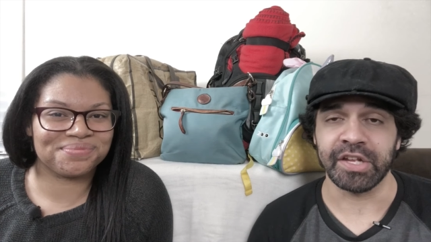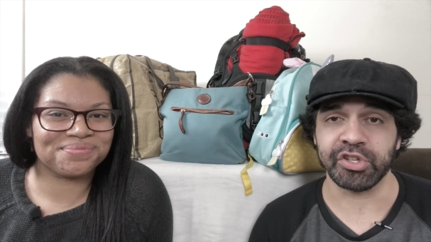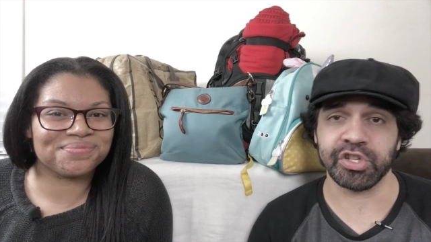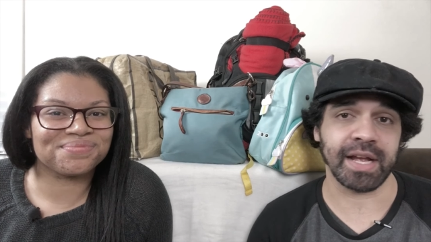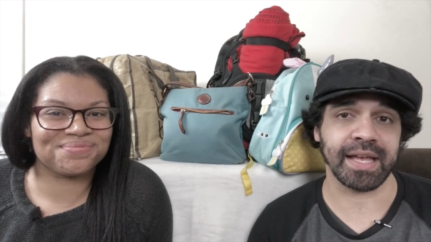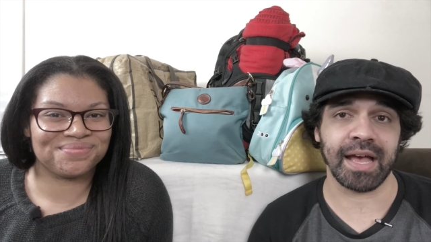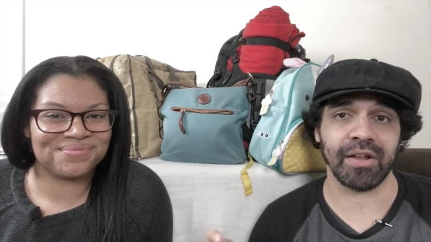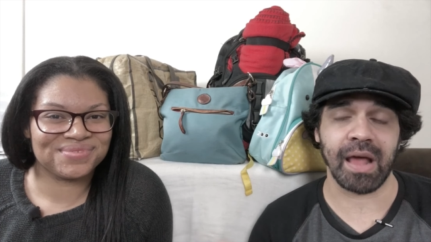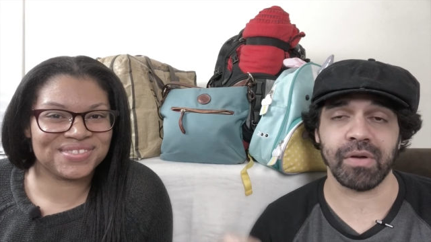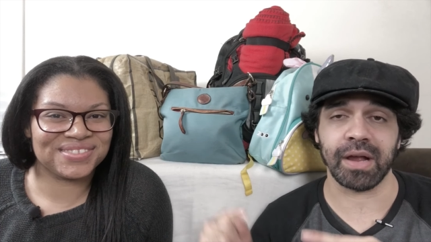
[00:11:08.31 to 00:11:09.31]
Speaker 1: Check
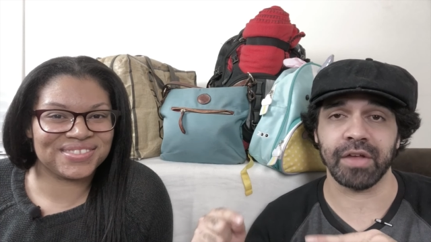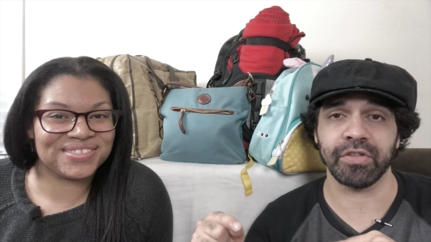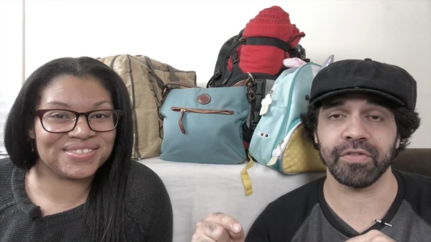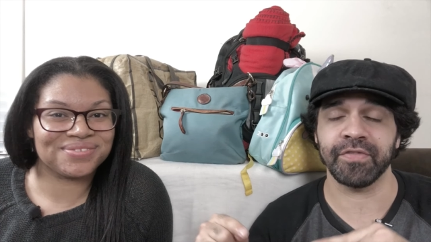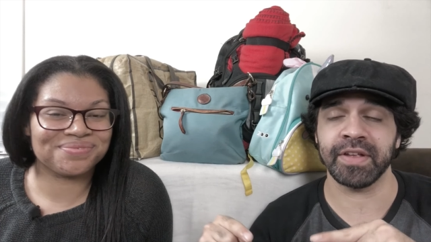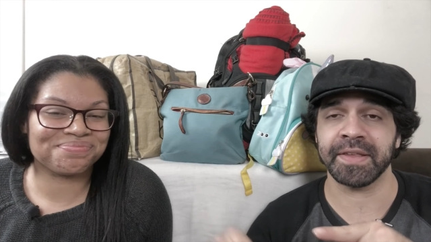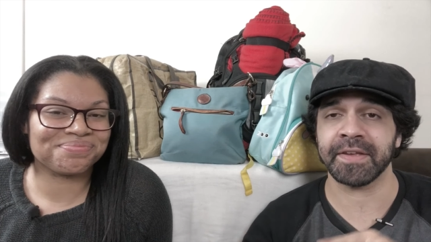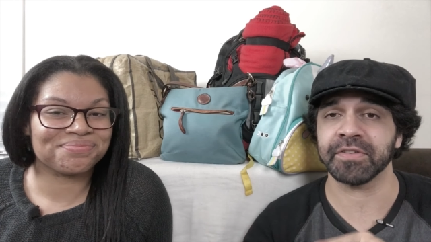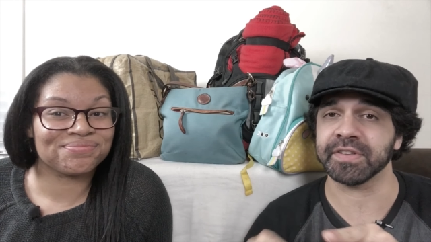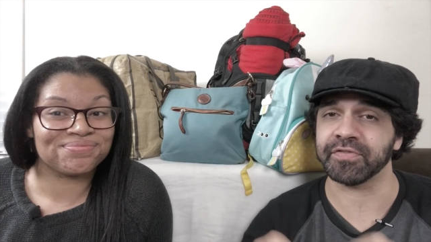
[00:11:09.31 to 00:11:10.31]
out our other
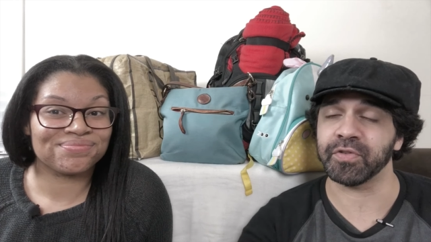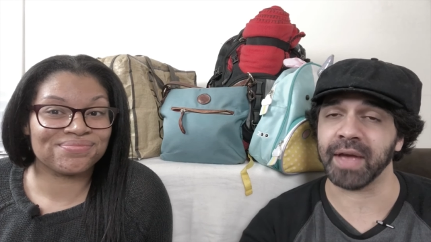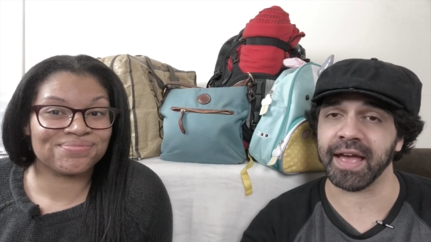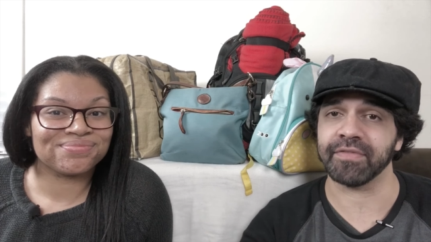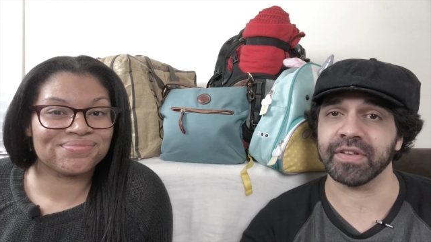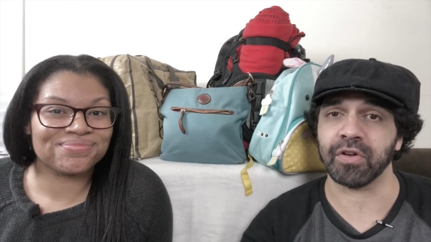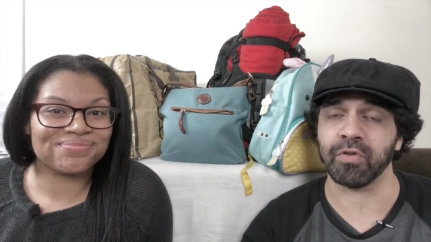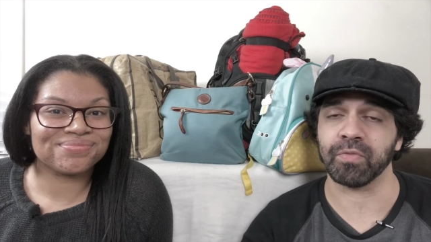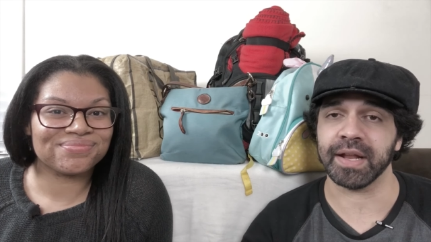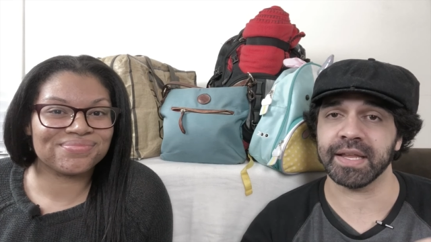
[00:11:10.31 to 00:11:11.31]
videos if you haven't
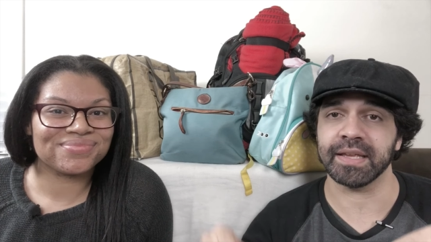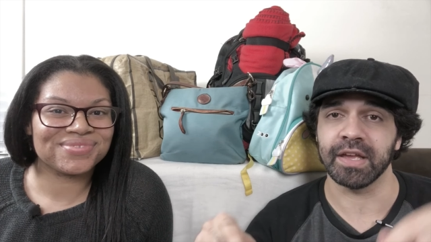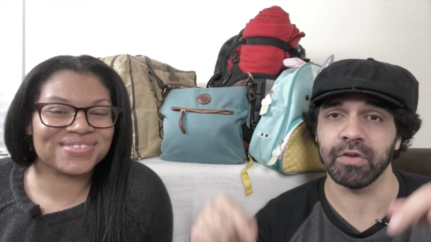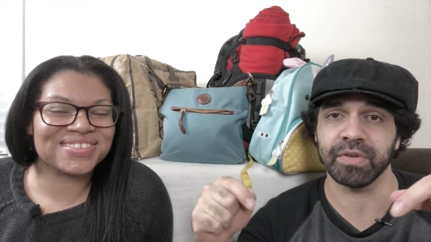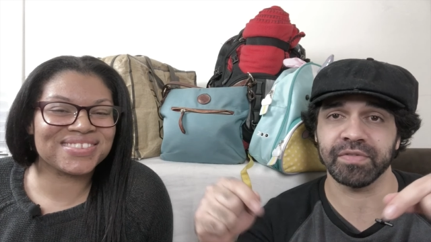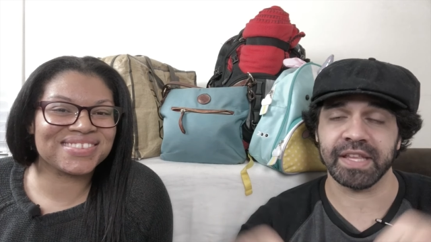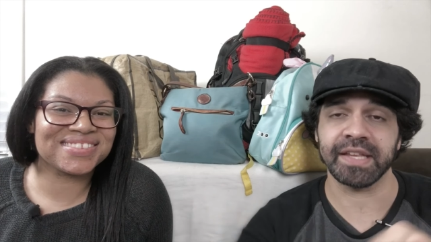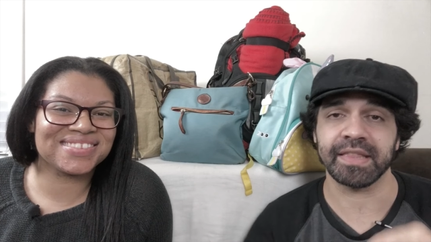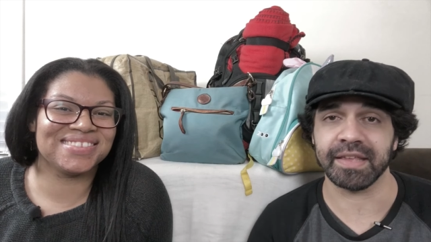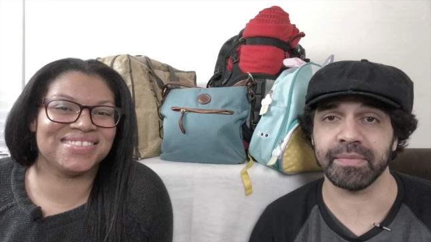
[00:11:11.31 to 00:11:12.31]
already. We've
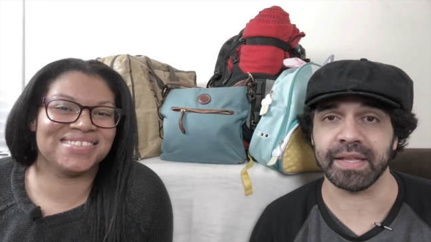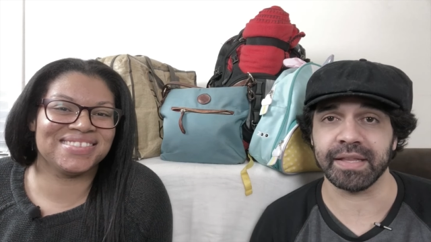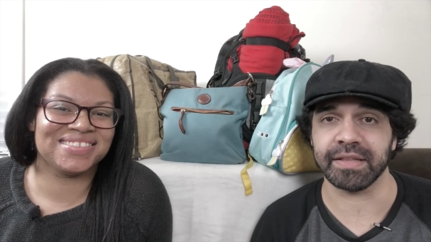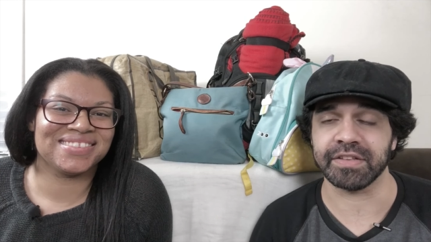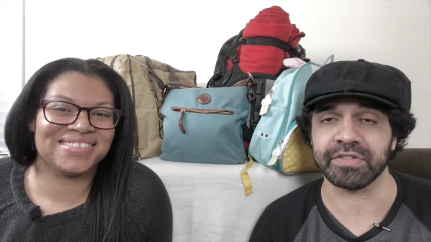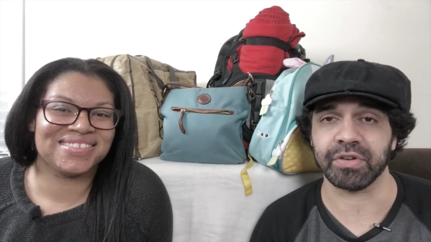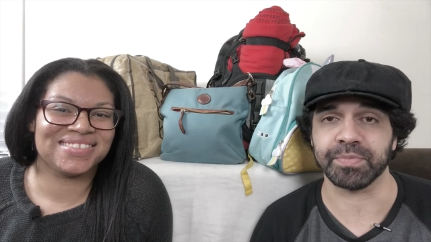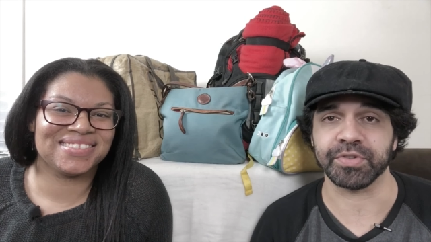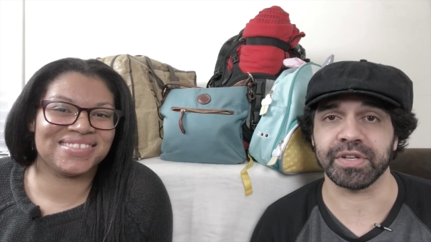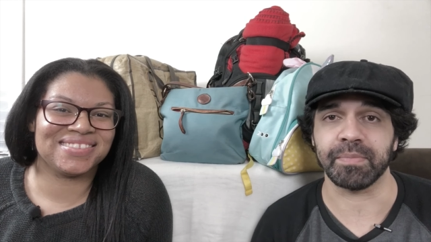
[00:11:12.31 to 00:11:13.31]
linked them in the
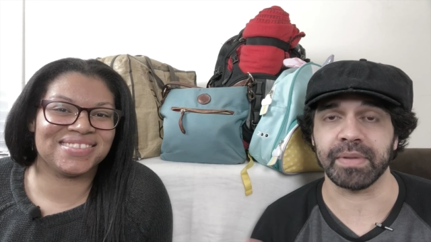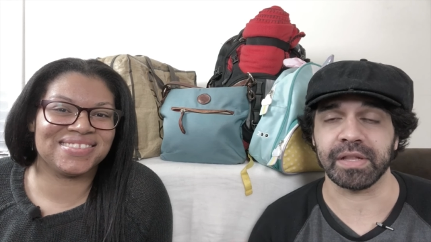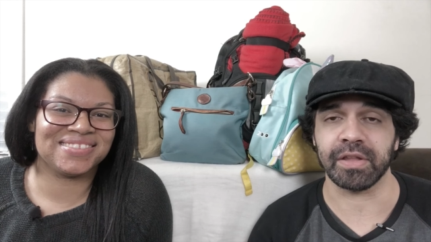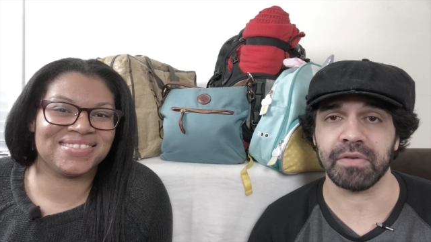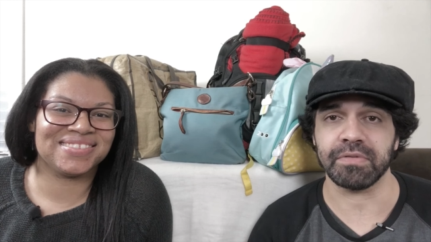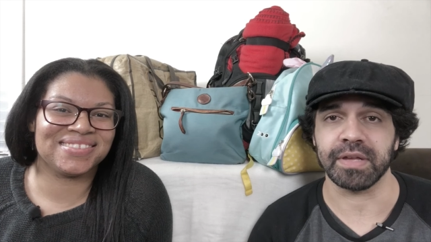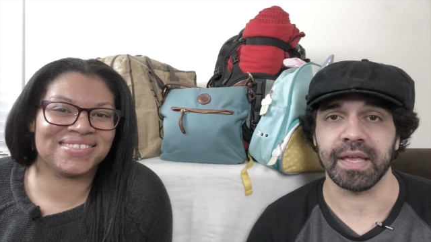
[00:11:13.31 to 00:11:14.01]
description below.